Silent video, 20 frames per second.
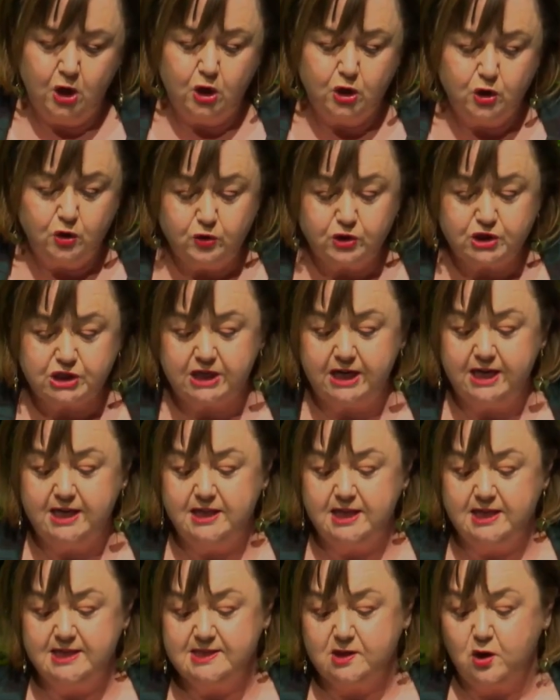Usually
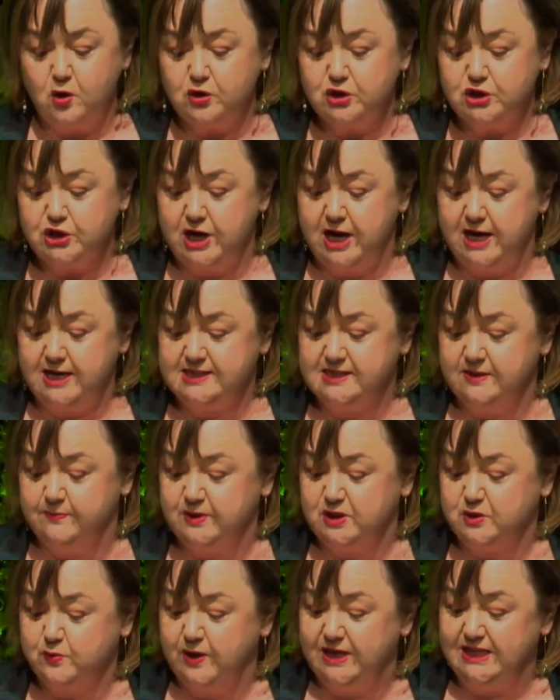these contracts are
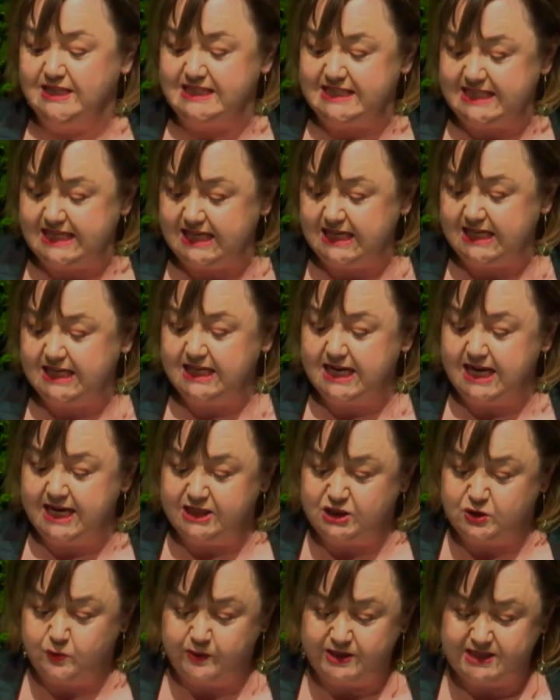between 10
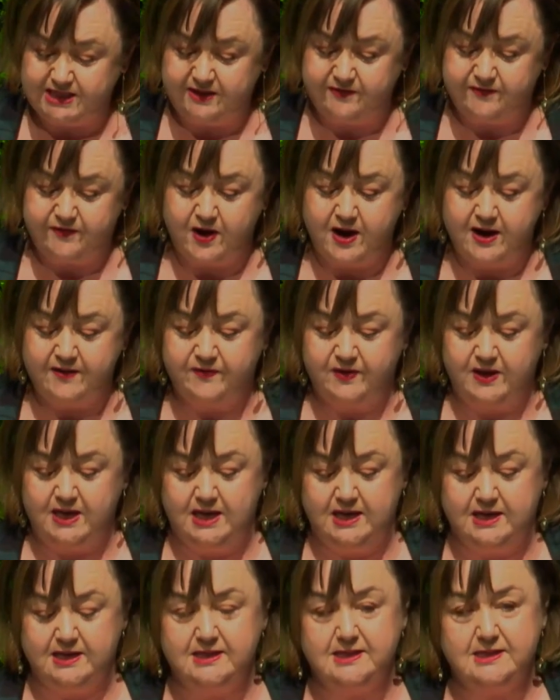and 25
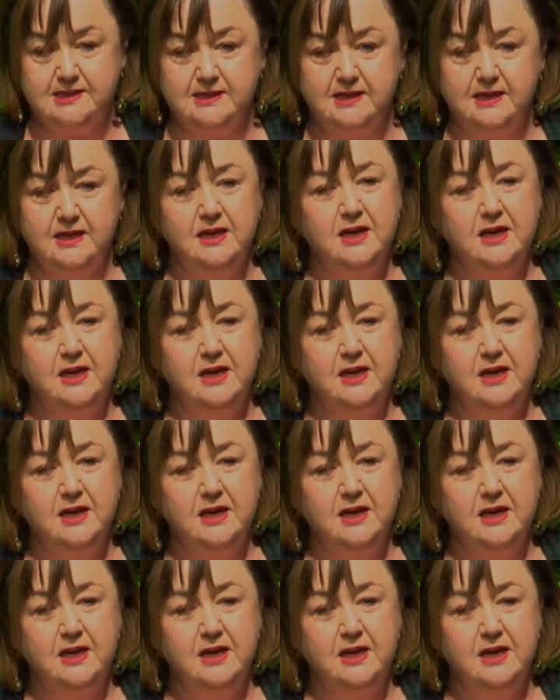years.